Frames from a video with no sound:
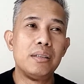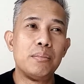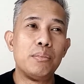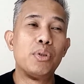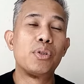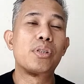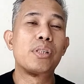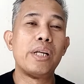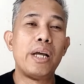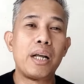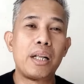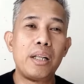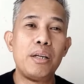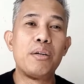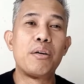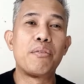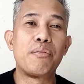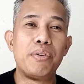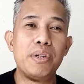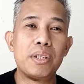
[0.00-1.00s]
Most likely
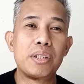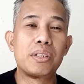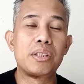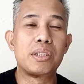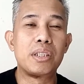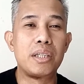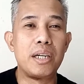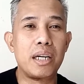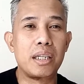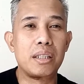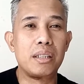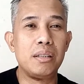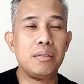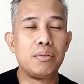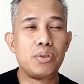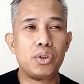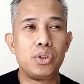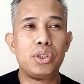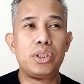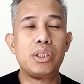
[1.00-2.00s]
your filters are active.
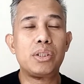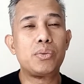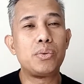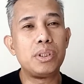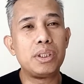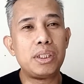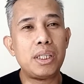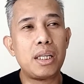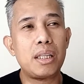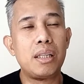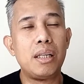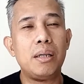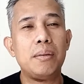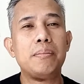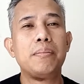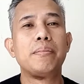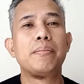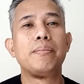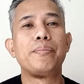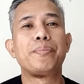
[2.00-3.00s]
So just reset
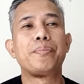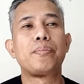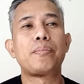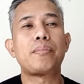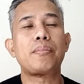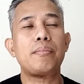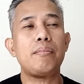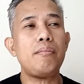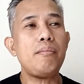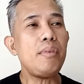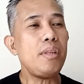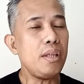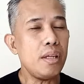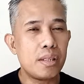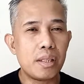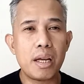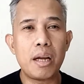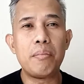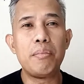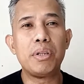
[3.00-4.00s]
them,
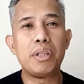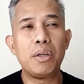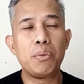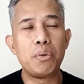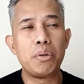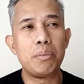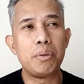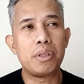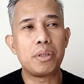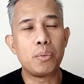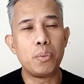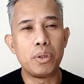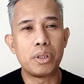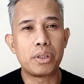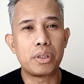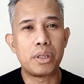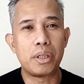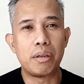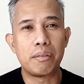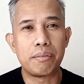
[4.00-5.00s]
and everything will
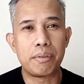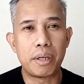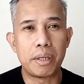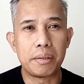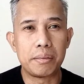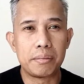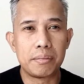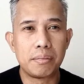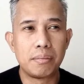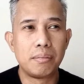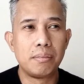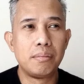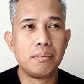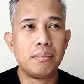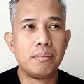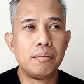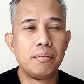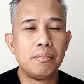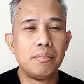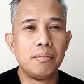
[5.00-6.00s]
turn out fine.
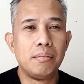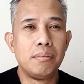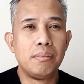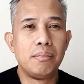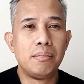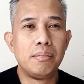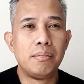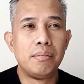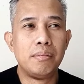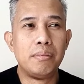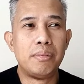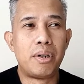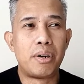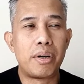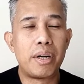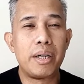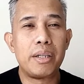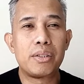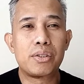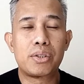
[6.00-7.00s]
All
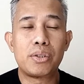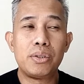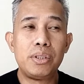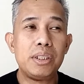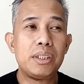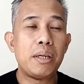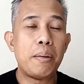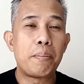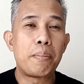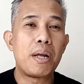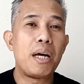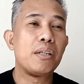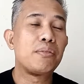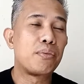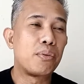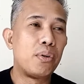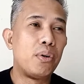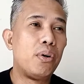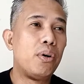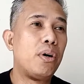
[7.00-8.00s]
right. So this applies
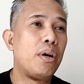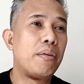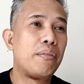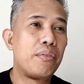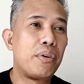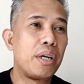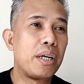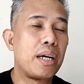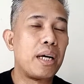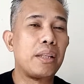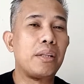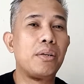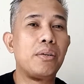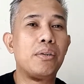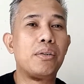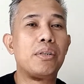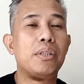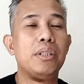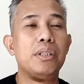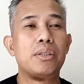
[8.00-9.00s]
for every
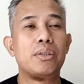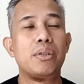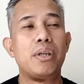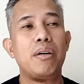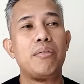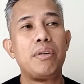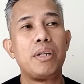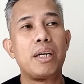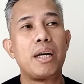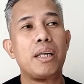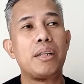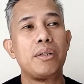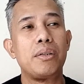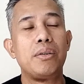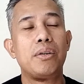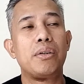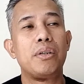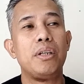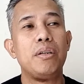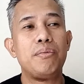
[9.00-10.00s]
category. So every
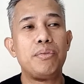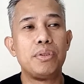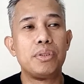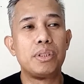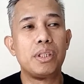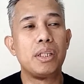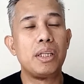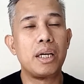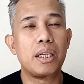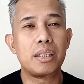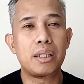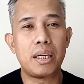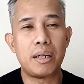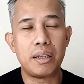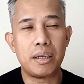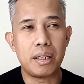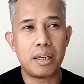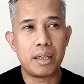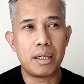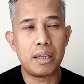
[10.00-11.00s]
category, if you
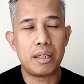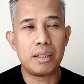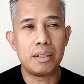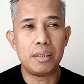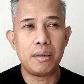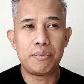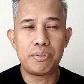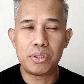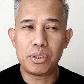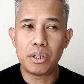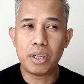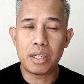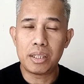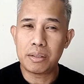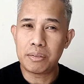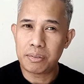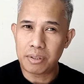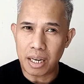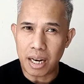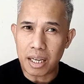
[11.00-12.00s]

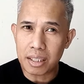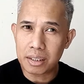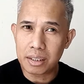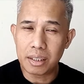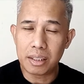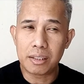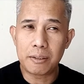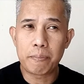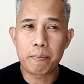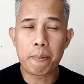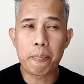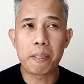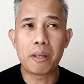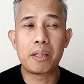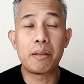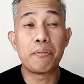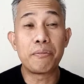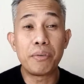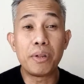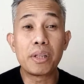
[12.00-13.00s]
select it,
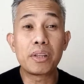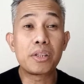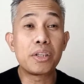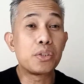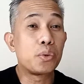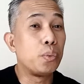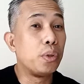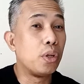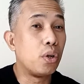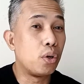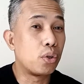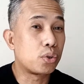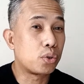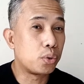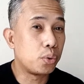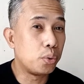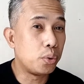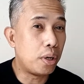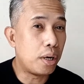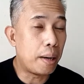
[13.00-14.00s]
the filters will
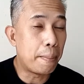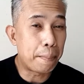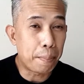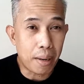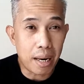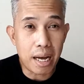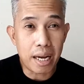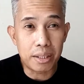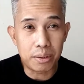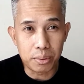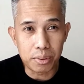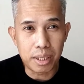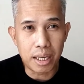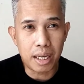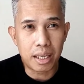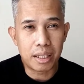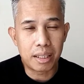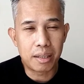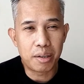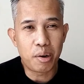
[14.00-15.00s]
also apply to
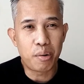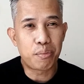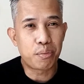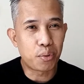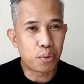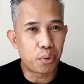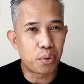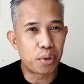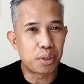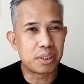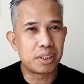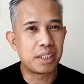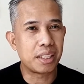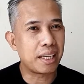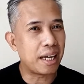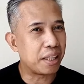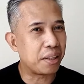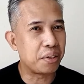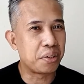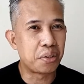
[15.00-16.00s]
that. Of course, the
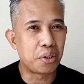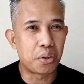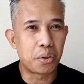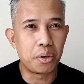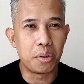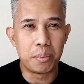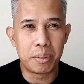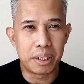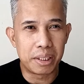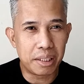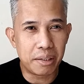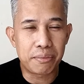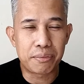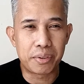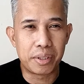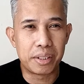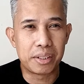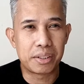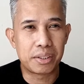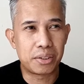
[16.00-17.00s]
category will be
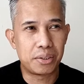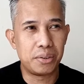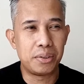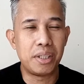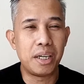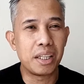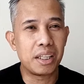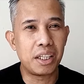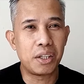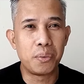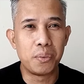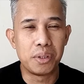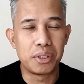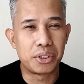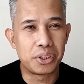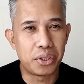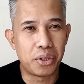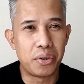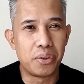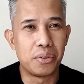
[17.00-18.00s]
different, so nothing will
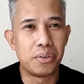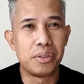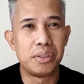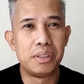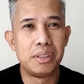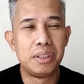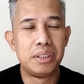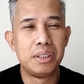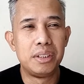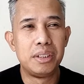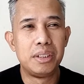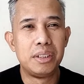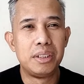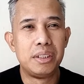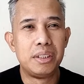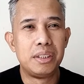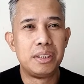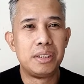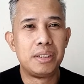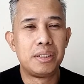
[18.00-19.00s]
show.
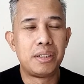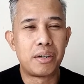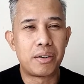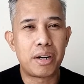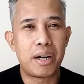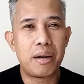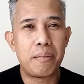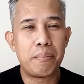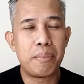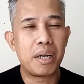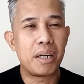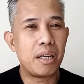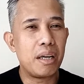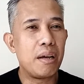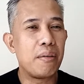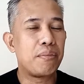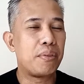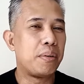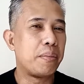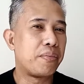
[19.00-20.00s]
All right, but
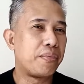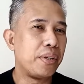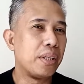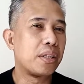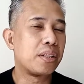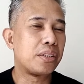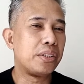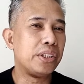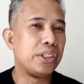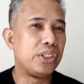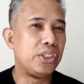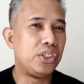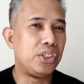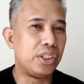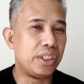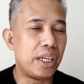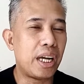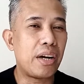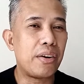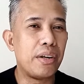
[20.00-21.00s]
if the filter is
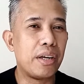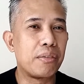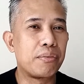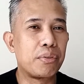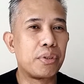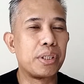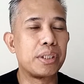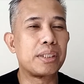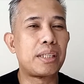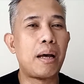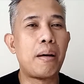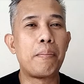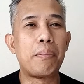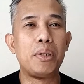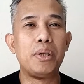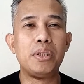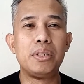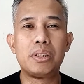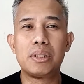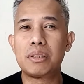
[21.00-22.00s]
generic, for
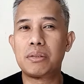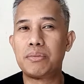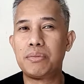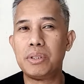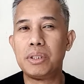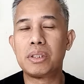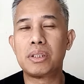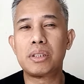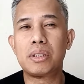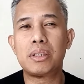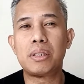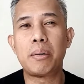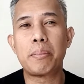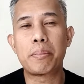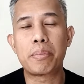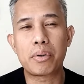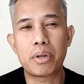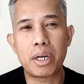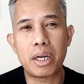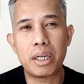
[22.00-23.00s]
example, you just filter a
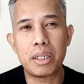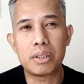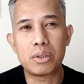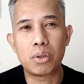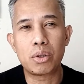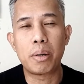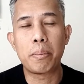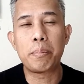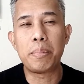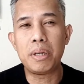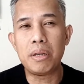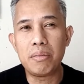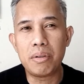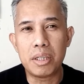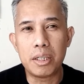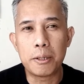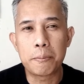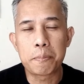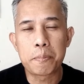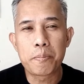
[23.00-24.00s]
price or a
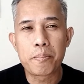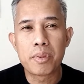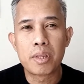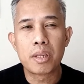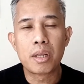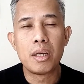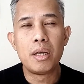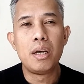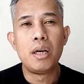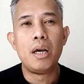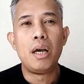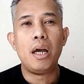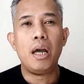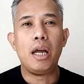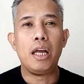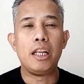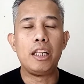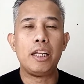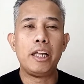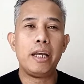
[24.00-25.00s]
PV,
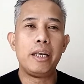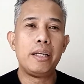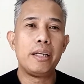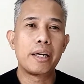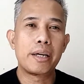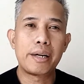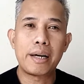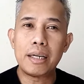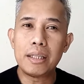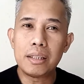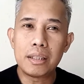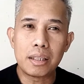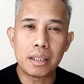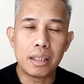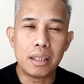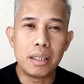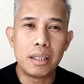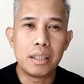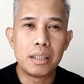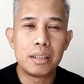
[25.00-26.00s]
and then the
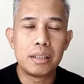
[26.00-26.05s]
country,